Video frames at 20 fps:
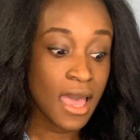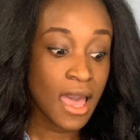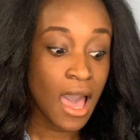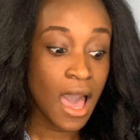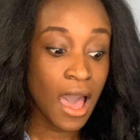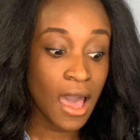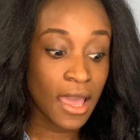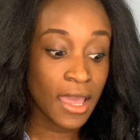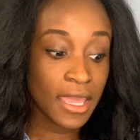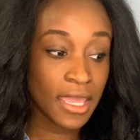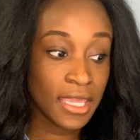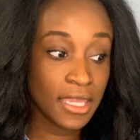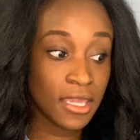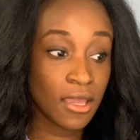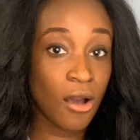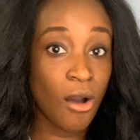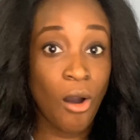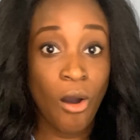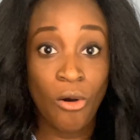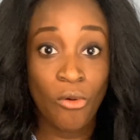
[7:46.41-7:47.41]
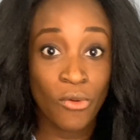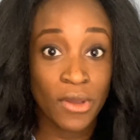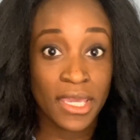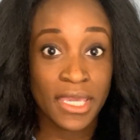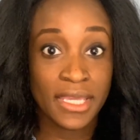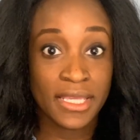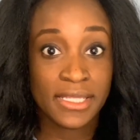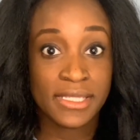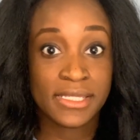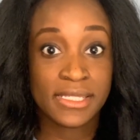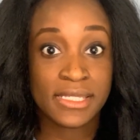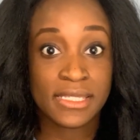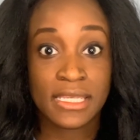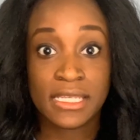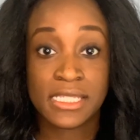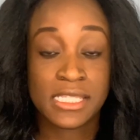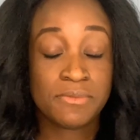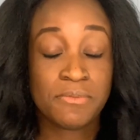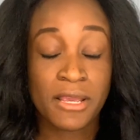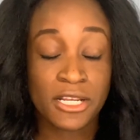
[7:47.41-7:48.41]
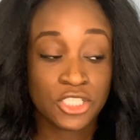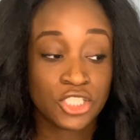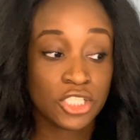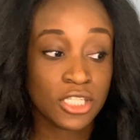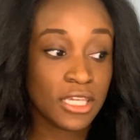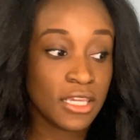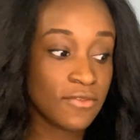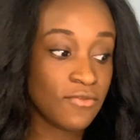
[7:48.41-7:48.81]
I always, especially